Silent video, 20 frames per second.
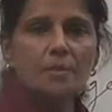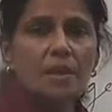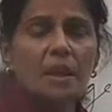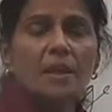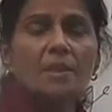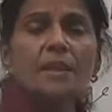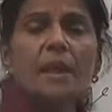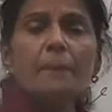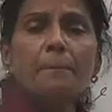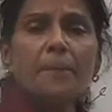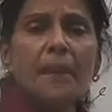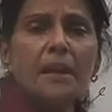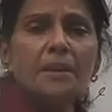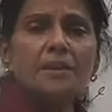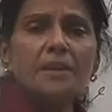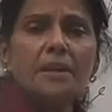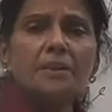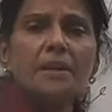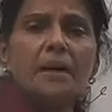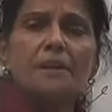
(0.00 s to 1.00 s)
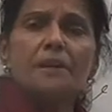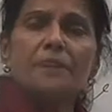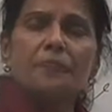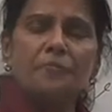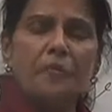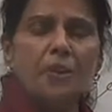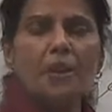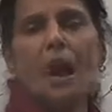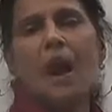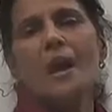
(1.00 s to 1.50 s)
they painted the
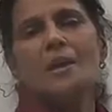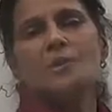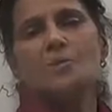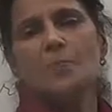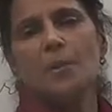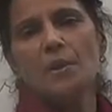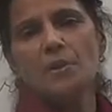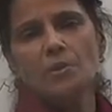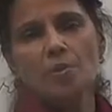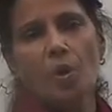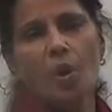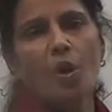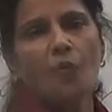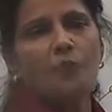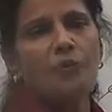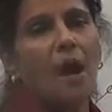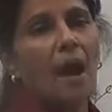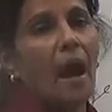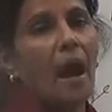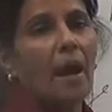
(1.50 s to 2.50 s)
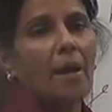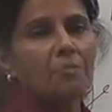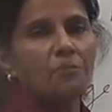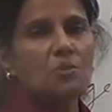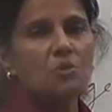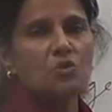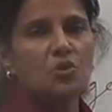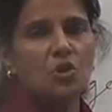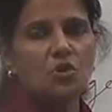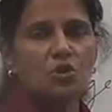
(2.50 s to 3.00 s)
different aspects of the
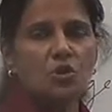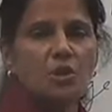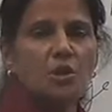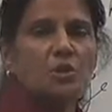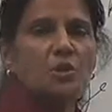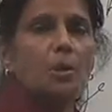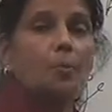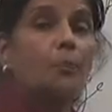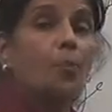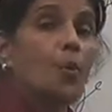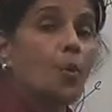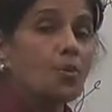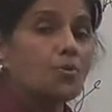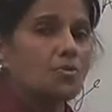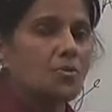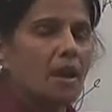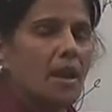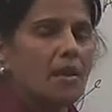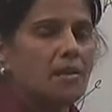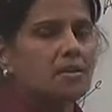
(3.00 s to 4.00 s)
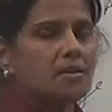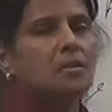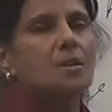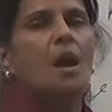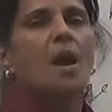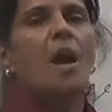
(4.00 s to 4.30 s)
administration, the portraits